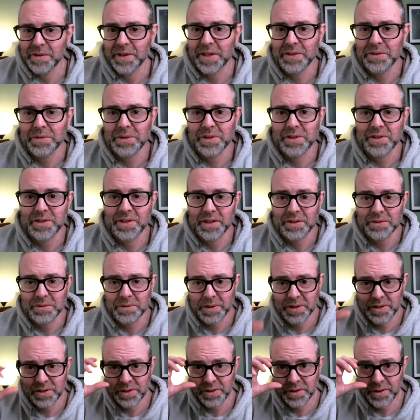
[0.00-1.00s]
That's what that's
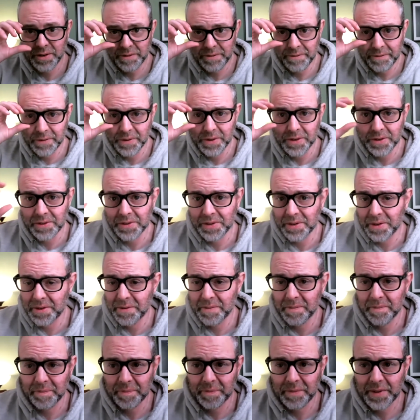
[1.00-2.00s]
what you're here for.
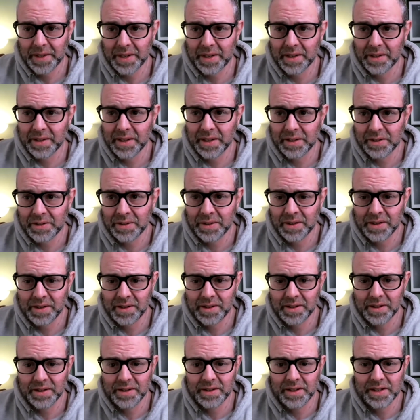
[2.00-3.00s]
So and that's
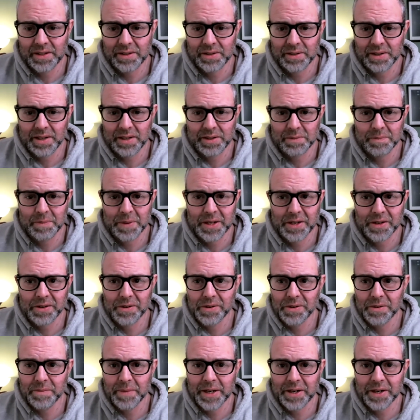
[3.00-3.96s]
uh, that's that's my goal.